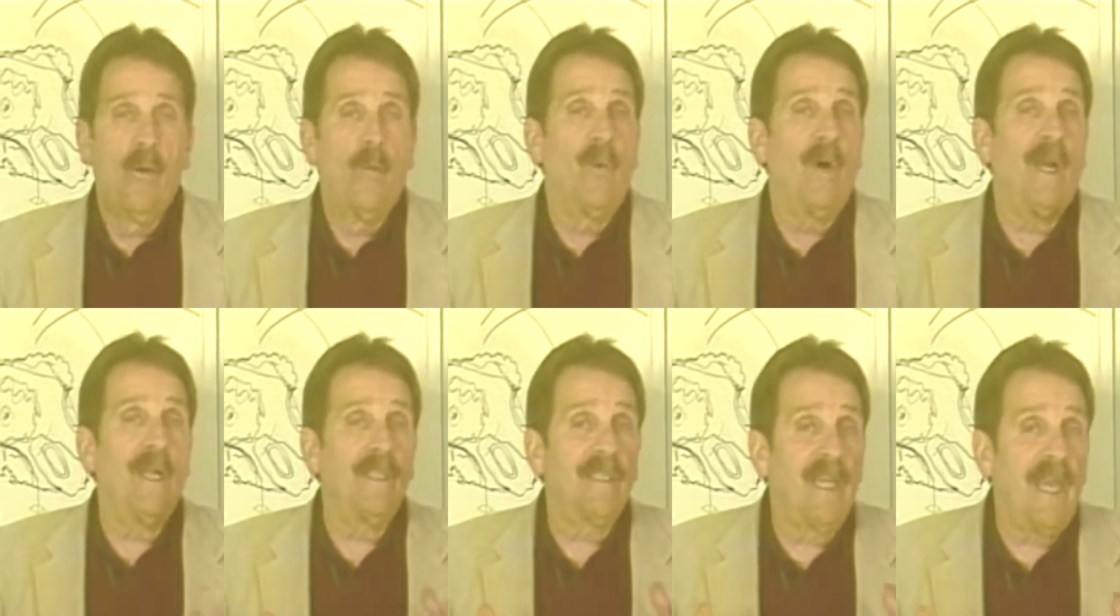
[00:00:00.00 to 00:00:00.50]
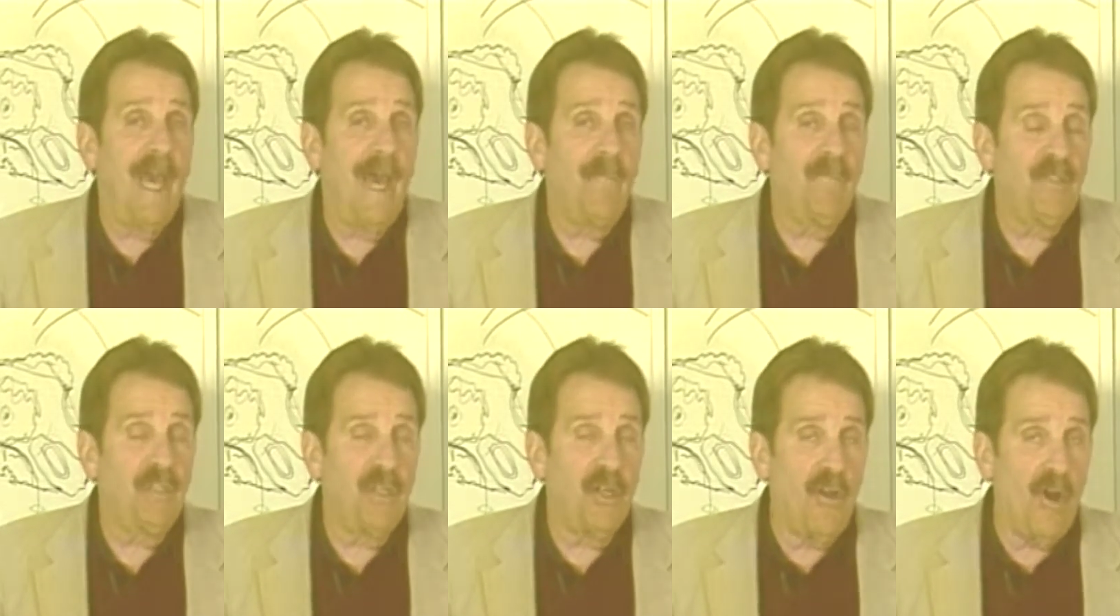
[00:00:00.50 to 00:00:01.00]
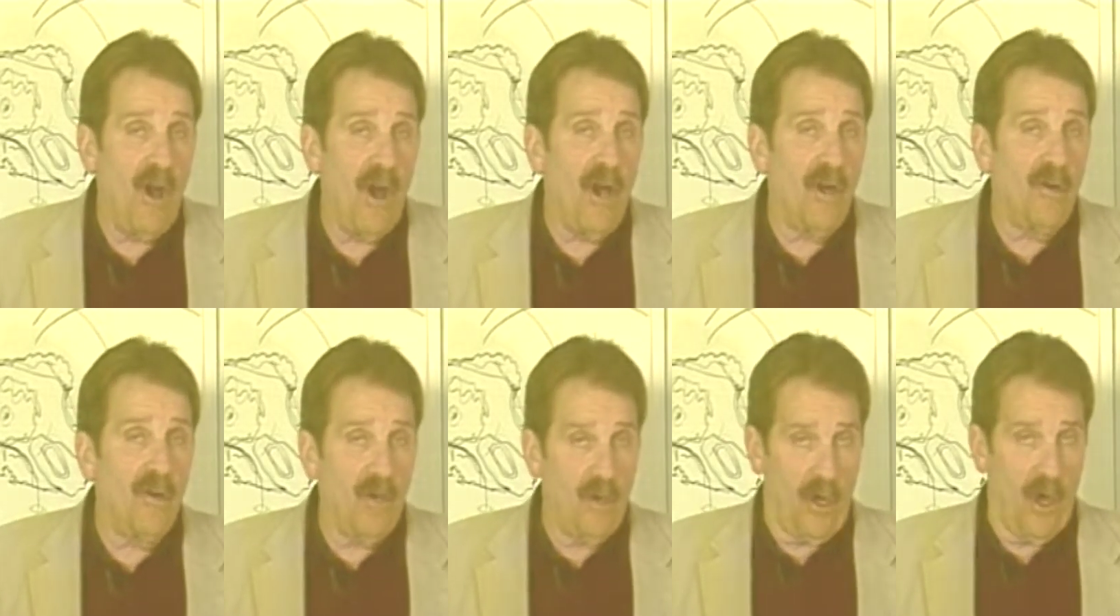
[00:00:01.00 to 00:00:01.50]
What has kept
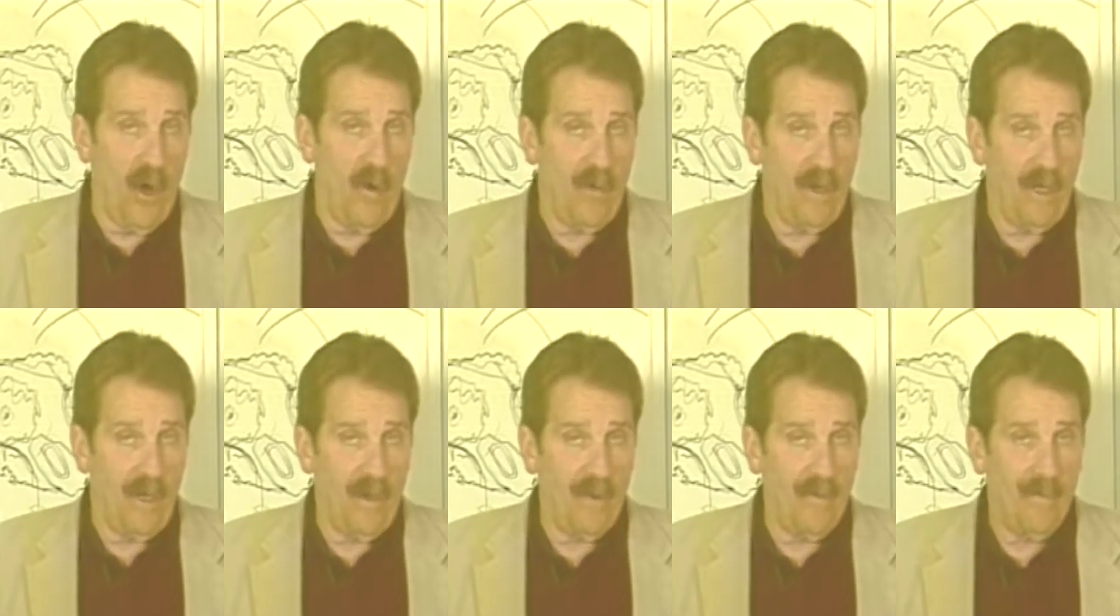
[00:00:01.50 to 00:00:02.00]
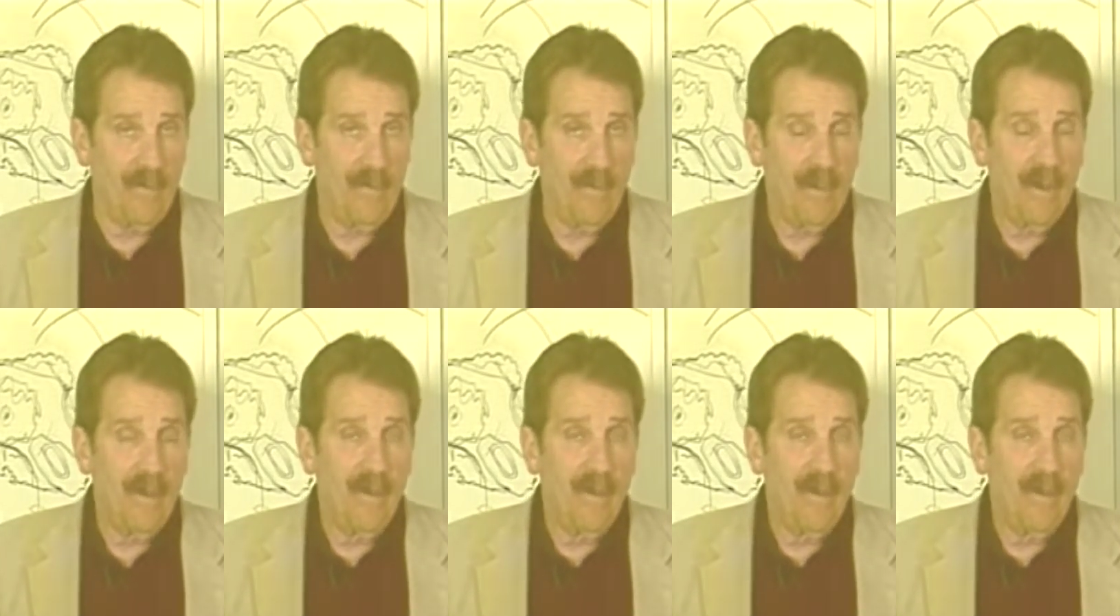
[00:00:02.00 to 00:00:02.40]
Chicago going, though,